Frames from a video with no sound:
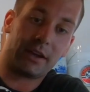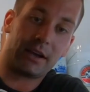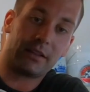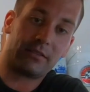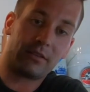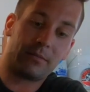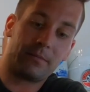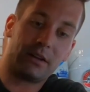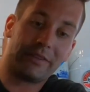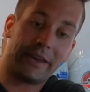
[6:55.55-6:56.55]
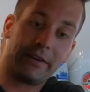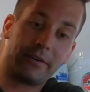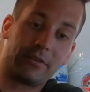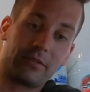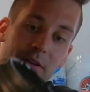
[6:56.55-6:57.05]
I got some on the
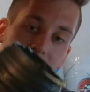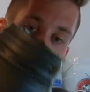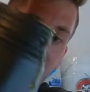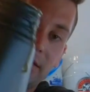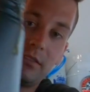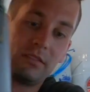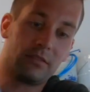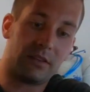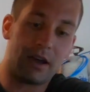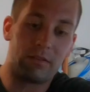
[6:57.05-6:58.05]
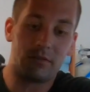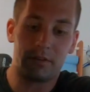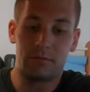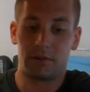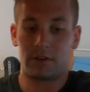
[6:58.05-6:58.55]
headers, on the heads. This is not
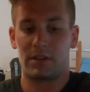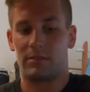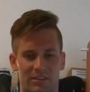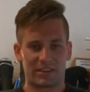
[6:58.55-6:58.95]
really working out.